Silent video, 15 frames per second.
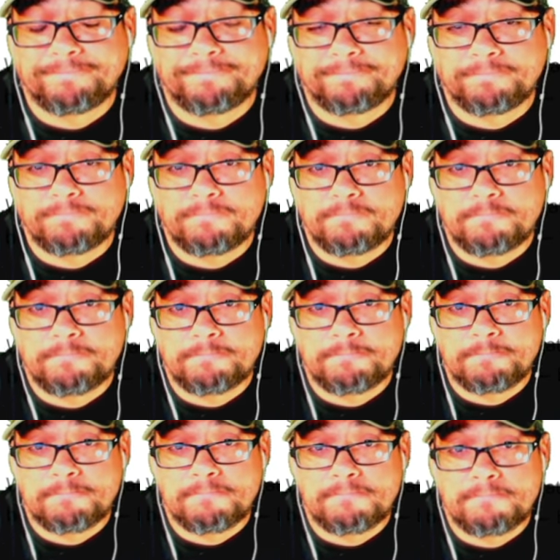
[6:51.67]

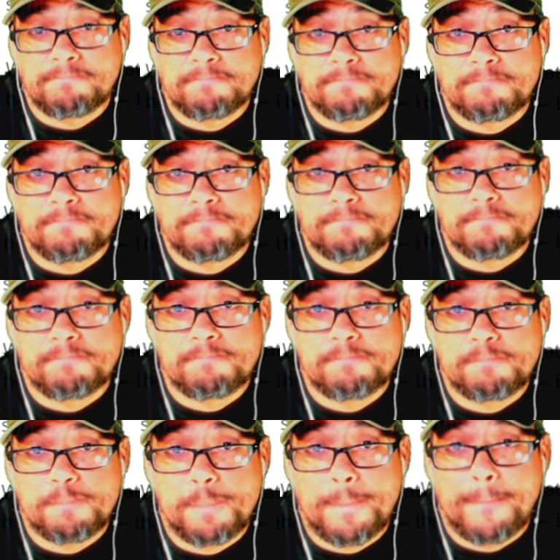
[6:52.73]
(no one is talking)